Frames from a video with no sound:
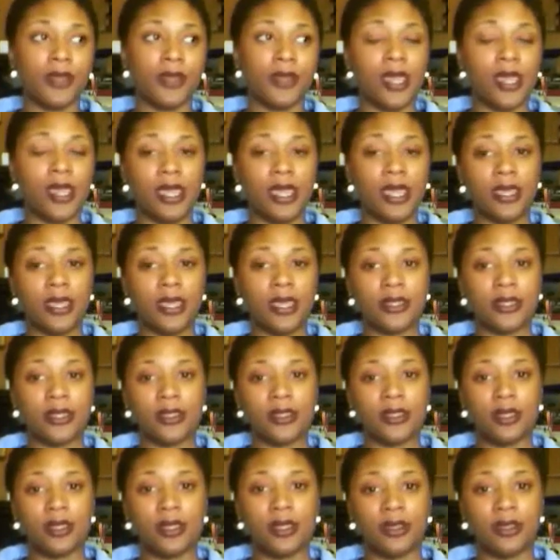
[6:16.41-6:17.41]
And
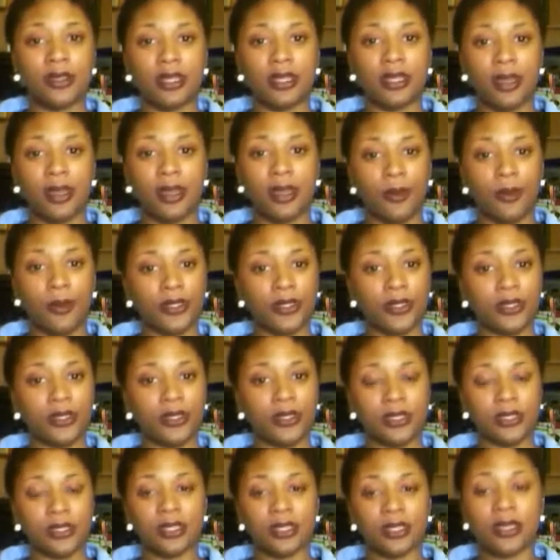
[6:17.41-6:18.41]
then I went to
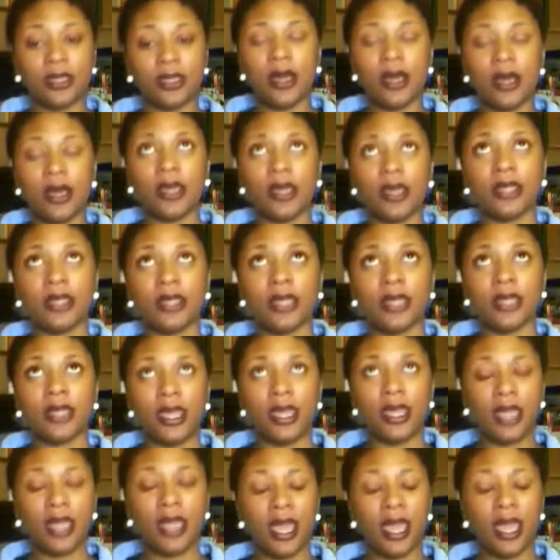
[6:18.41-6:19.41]
the salon,
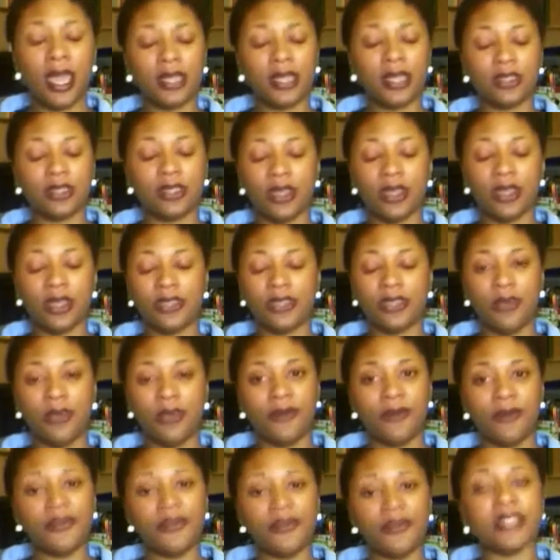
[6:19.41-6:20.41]
and I thought they
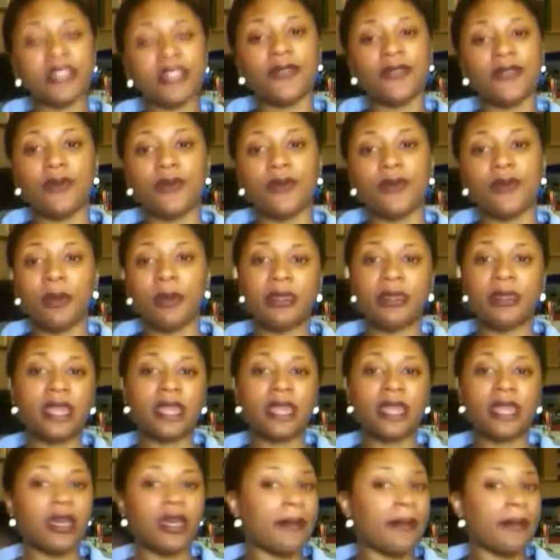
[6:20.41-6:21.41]
would fix it for me.
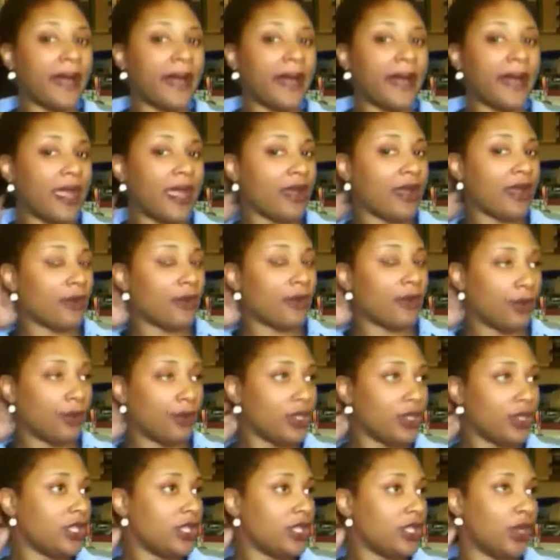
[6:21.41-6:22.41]
They cut my hair
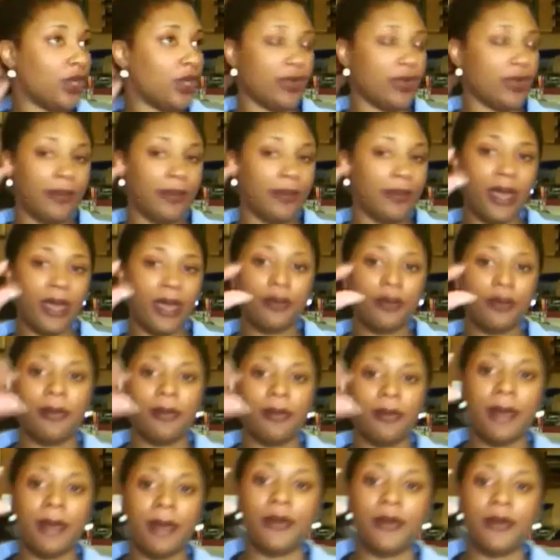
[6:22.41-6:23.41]
really low in the back where
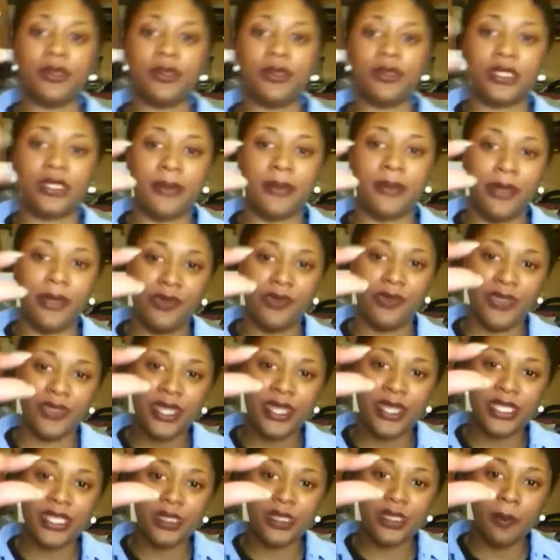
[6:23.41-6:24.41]
maybe it was just about
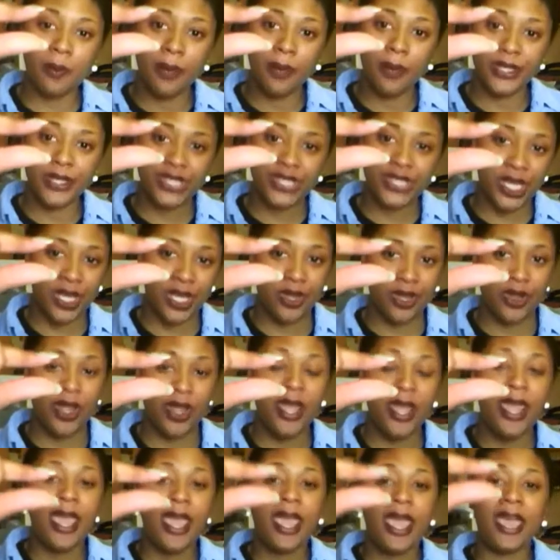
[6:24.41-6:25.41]
this much hair.
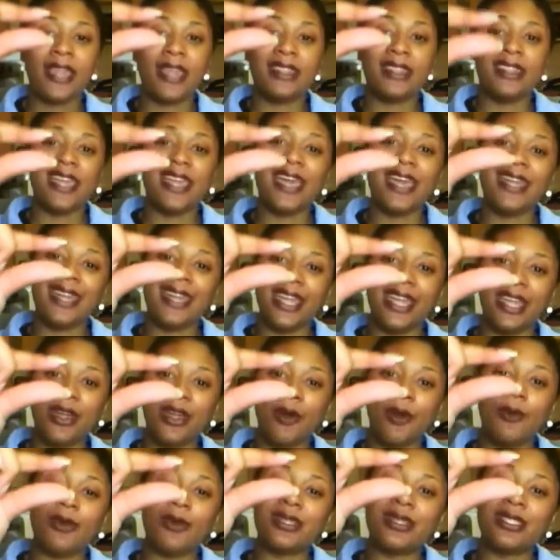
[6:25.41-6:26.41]
And that
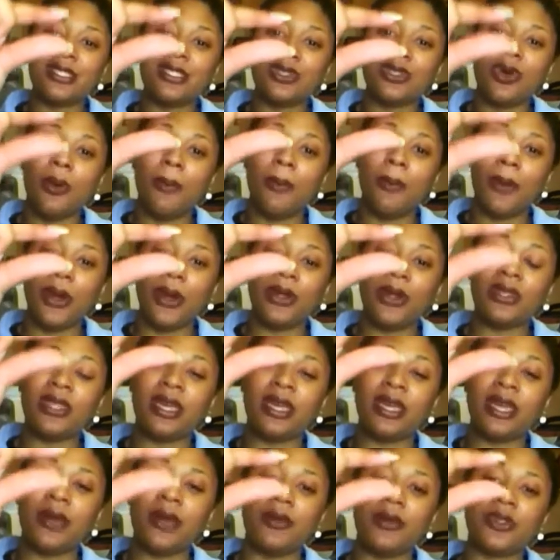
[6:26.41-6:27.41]
hair was still burnt.
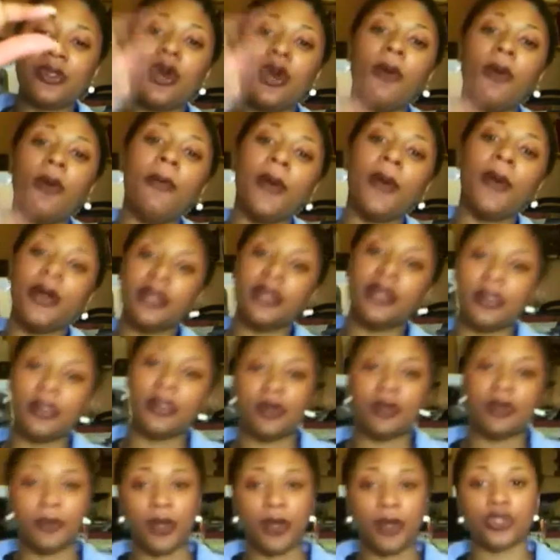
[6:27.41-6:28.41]
The hair was so burnt, it
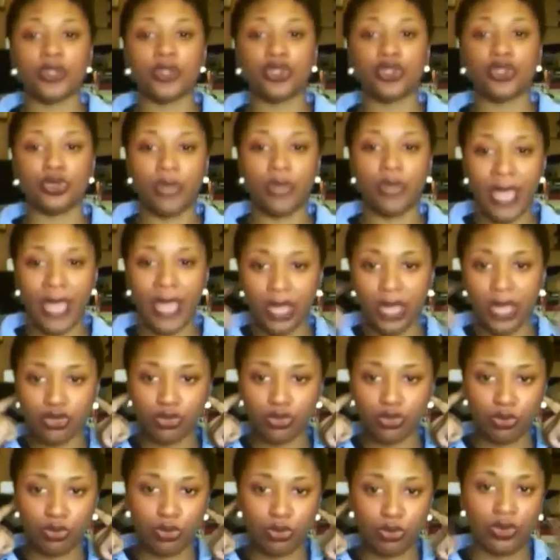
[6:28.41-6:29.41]
was burnt to the
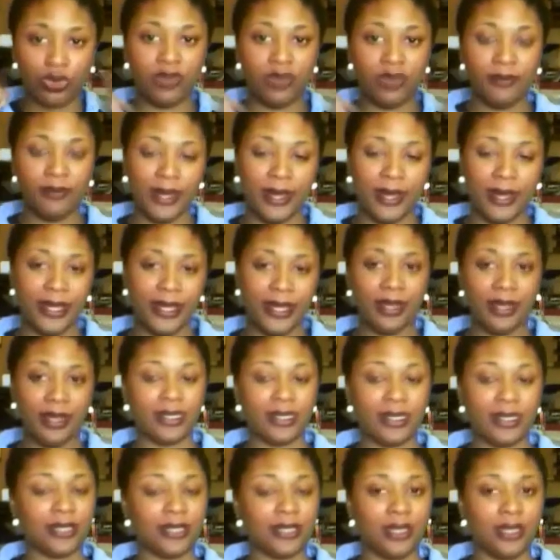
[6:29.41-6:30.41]
actual root of my hair.
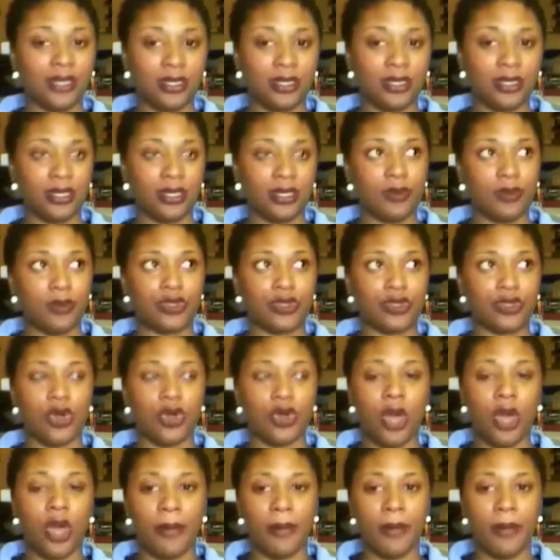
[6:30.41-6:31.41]
And I thought that there was no
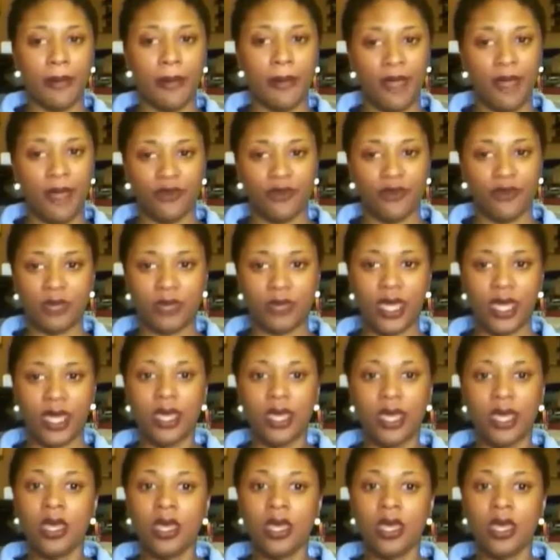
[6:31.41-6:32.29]
coming back from that.